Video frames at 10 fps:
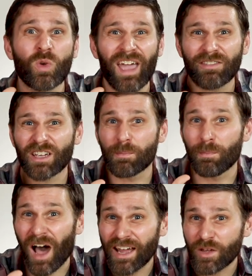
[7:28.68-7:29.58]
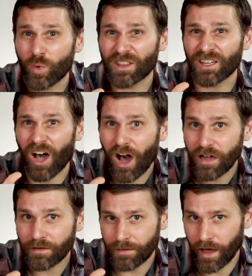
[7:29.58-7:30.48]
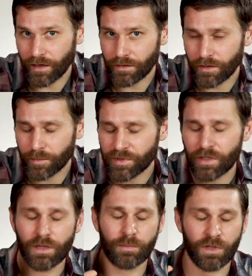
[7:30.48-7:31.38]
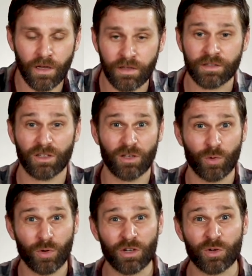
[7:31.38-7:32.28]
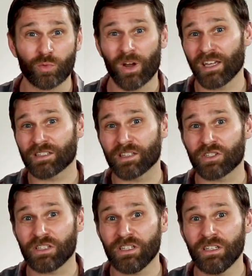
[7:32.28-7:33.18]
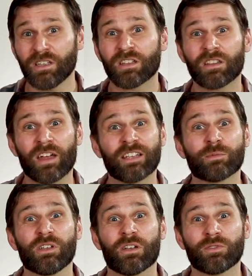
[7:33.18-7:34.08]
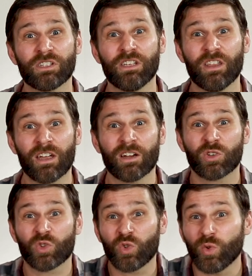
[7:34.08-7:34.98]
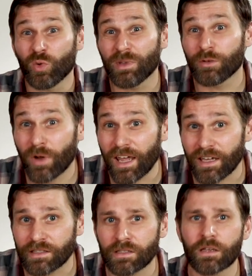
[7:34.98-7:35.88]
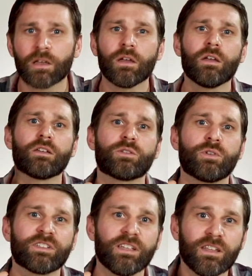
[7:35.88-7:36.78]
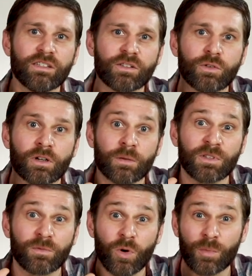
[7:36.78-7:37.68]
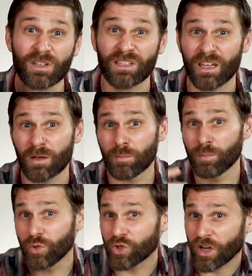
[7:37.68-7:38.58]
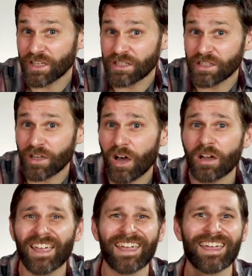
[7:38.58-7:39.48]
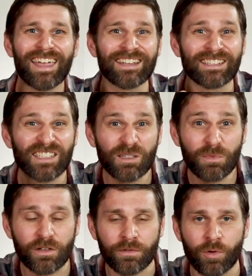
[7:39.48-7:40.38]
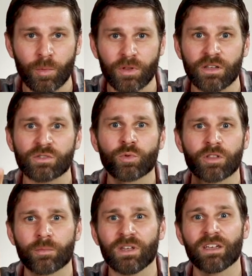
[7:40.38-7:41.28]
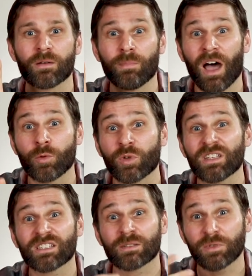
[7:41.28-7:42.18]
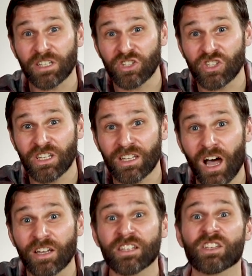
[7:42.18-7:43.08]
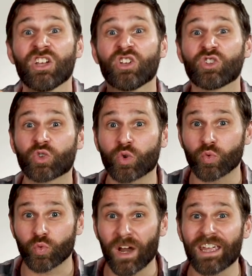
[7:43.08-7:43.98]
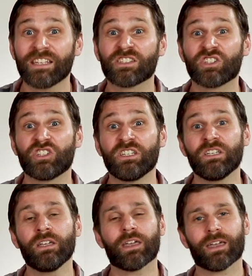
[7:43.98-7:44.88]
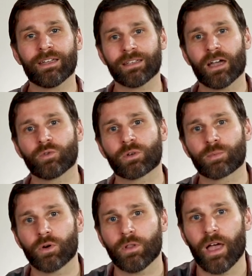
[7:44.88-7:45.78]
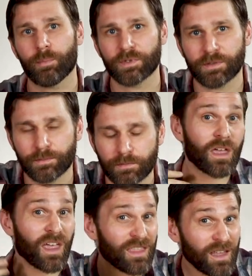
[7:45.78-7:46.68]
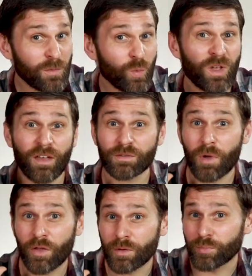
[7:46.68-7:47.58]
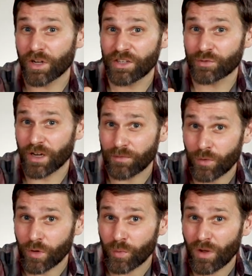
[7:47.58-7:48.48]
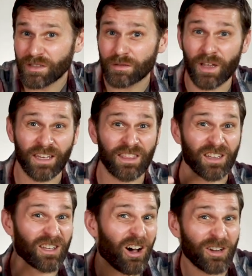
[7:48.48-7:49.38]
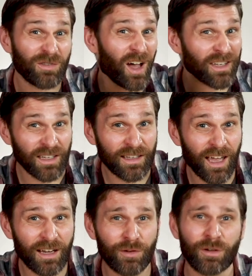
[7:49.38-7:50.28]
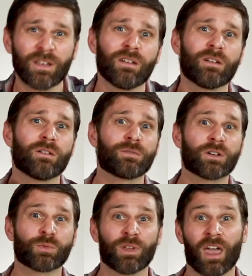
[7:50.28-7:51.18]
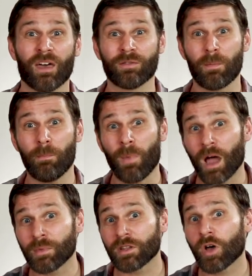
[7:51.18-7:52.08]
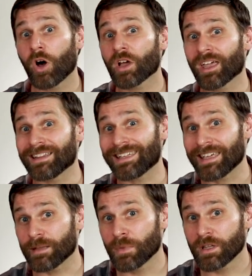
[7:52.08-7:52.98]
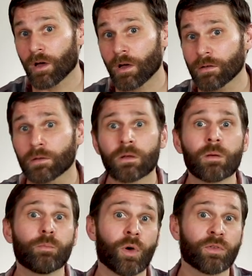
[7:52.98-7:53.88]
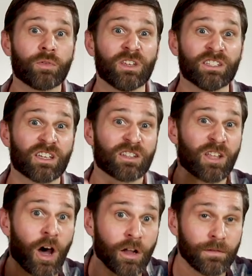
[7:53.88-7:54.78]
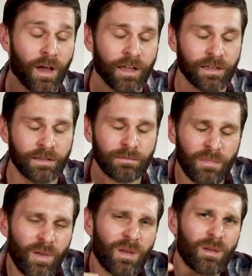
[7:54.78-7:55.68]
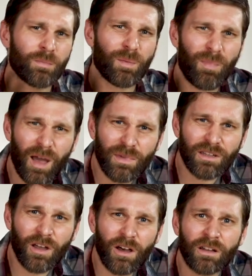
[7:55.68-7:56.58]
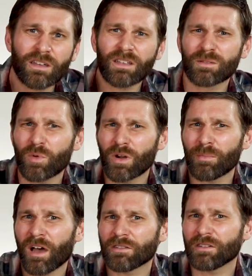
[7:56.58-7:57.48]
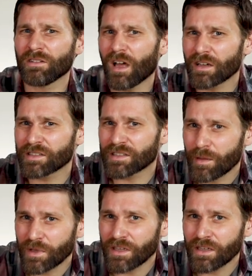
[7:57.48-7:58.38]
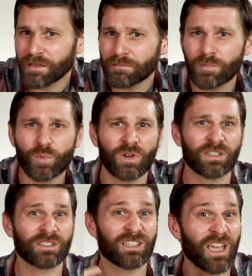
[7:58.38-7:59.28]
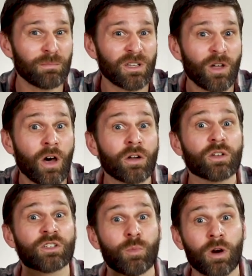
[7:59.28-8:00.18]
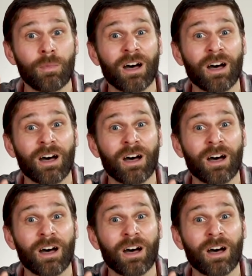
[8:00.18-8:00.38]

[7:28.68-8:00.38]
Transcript: we have to combine it with tonifying herbs, because in order to raise the qi, there has to be enough qi there to be raised. So we'll see these two herbs in formulas like Buzhong Yiqi Tong and similar formulas where they're being combined with spleen qi tonics to raise the chi and counter prolapse. And then we have some other pretty straightforward ones, like in the tonify Yin category. First we have Mai Mendong and Tian Mendong, both of these tonify Yin, but Mai Mendong is more about lung and stomach Yin, whereas Tian Mendong is more